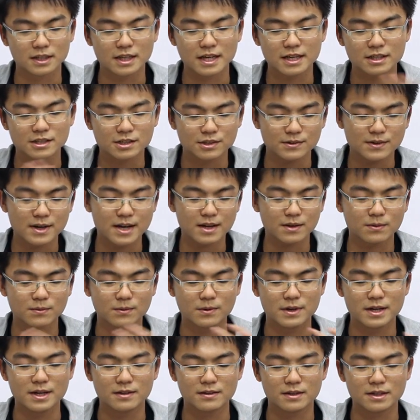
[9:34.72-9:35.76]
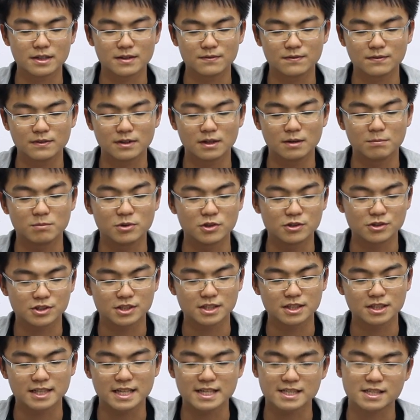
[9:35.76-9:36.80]
It can interact where if a
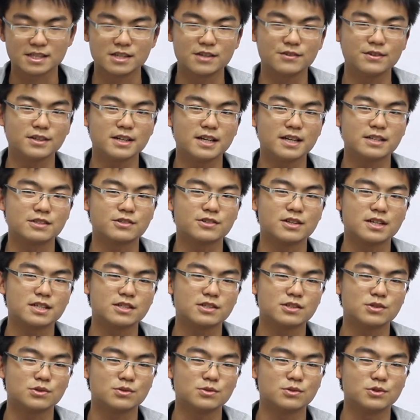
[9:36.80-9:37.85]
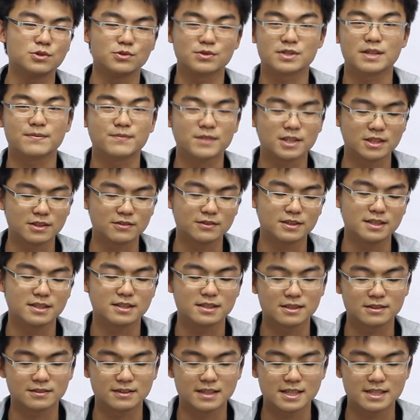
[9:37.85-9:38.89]
person gets near it and tries to do something to
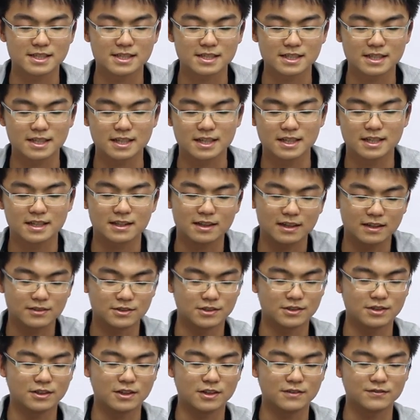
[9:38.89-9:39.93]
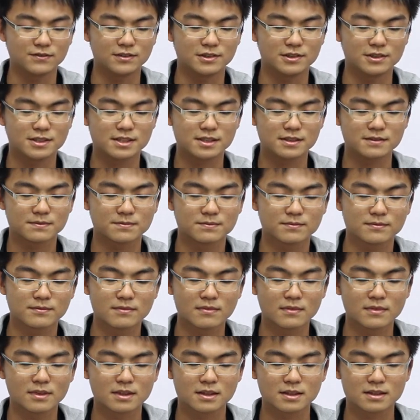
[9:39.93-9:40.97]
it. So let's say, I'll turn it on first.
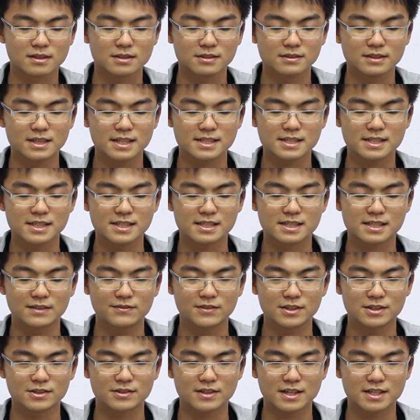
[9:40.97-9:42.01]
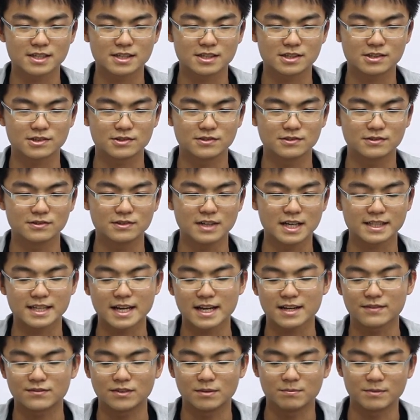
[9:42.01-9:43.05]
So let's say someone tries to
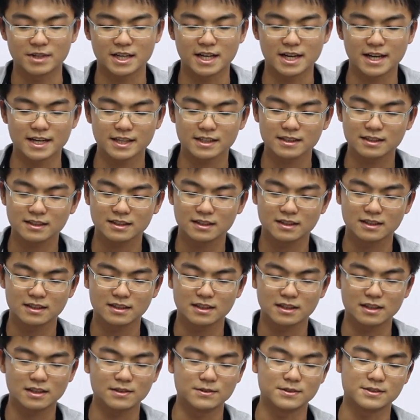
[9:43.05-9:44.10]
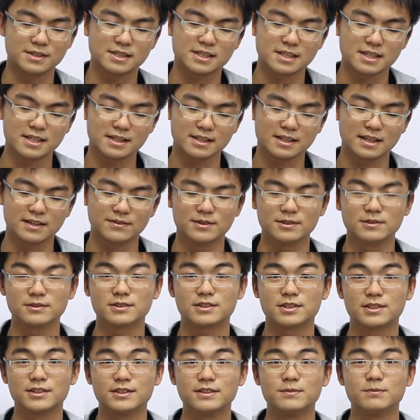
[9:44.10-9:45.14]
attack it from behind, it will see it and it
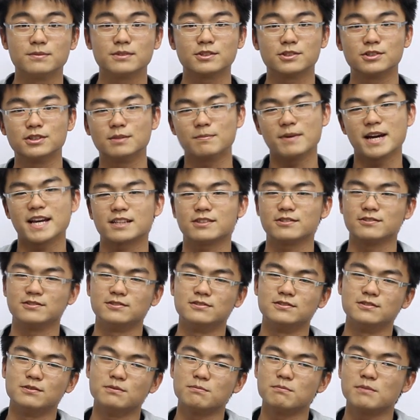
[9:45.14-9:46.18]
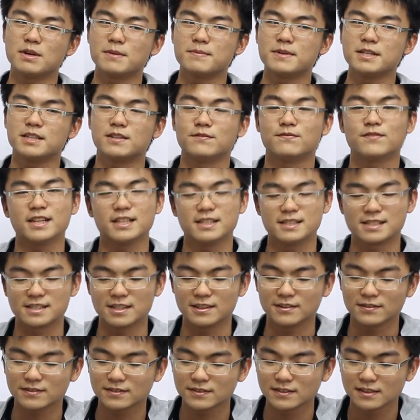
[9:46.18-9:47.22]
will turn to the back to maybe defend
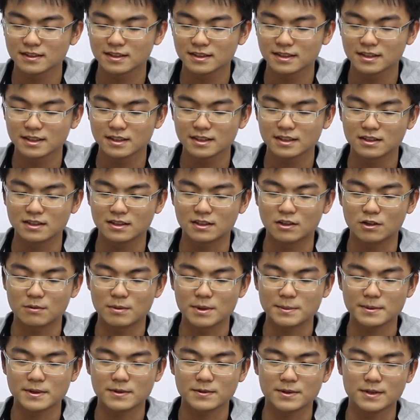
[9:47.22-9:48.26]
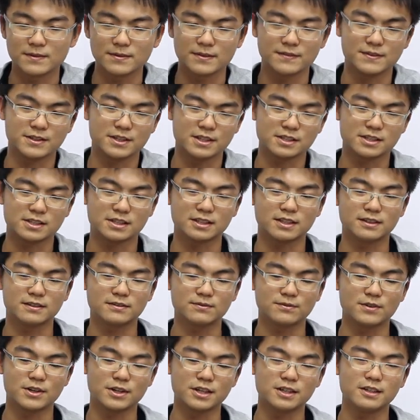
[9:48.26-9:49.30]
itself. Or maybe if it hears
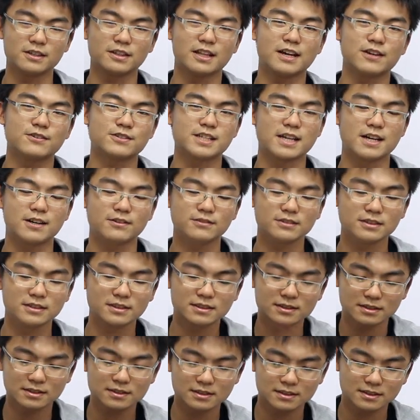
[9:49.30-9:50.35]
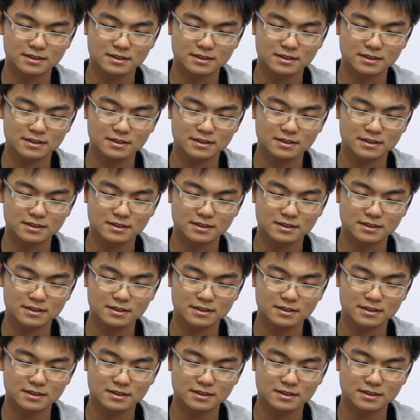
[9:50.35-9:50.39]
a very loud sound,